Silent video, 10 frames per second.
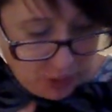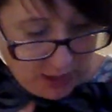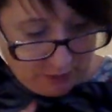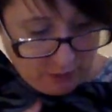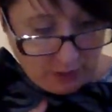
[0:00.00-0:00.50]

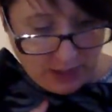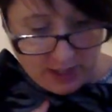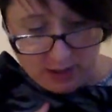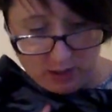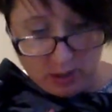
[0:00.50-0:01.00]
whatever on
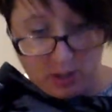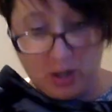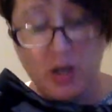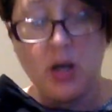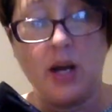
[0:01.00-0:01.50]
it,
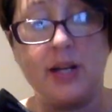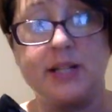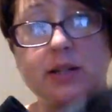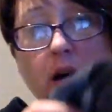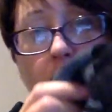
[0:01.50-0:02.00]
and
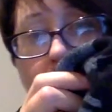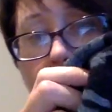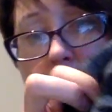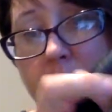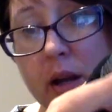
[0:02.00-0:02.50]
it's got
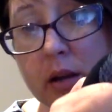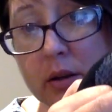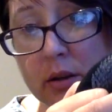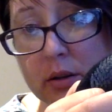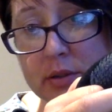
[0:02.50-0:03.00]
the
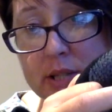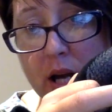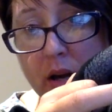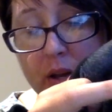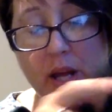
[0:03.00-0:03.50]

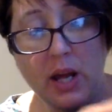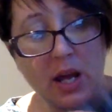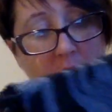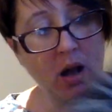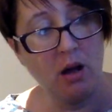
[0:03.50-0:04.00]
tag on it
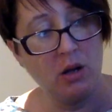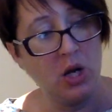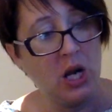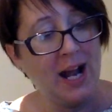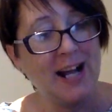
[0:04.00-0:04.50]
here.
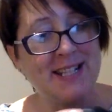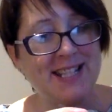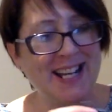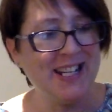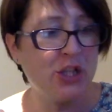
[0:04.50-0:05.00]
I
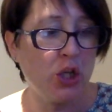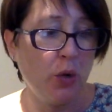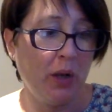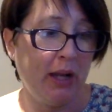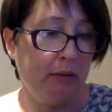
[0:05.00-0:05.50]
did
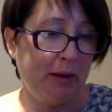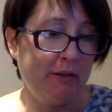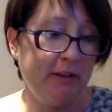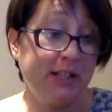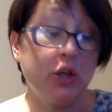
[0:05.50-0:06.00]
do a little bit
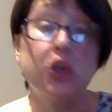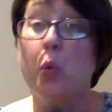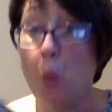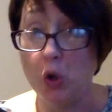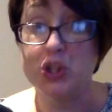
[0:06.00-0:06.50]
of research
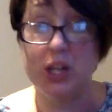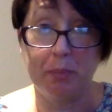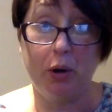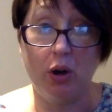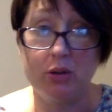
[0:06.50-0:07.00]
once I'd
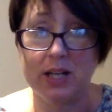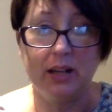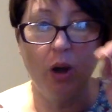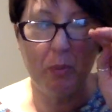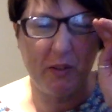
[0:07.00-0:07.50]
bought
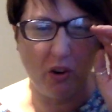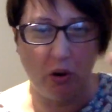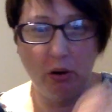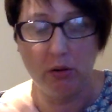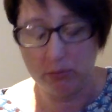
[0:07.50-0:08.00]
it, not
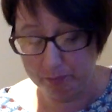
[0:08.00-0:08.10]
before,